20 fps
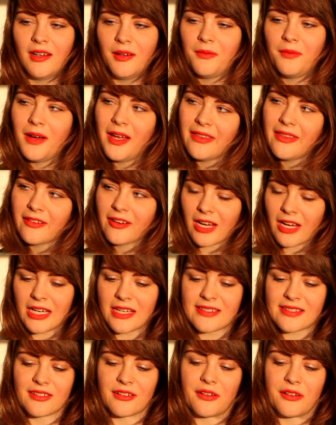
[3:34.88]
well, they're kind
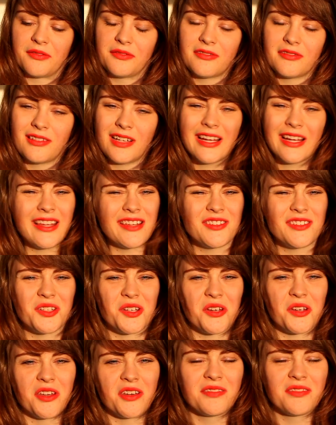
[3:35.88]
of soft. I guess you
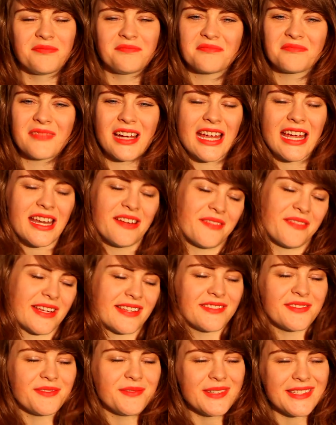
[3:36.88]
could.
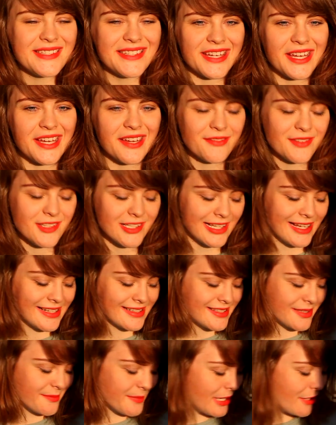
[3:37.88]
Anyways, we'll see if she
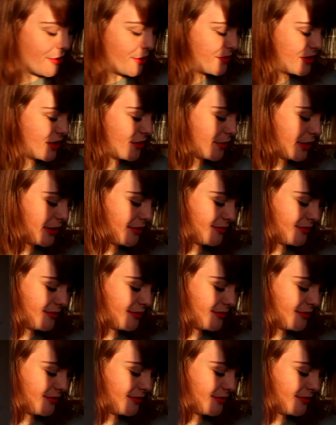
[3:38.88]
likes them. I hope she will.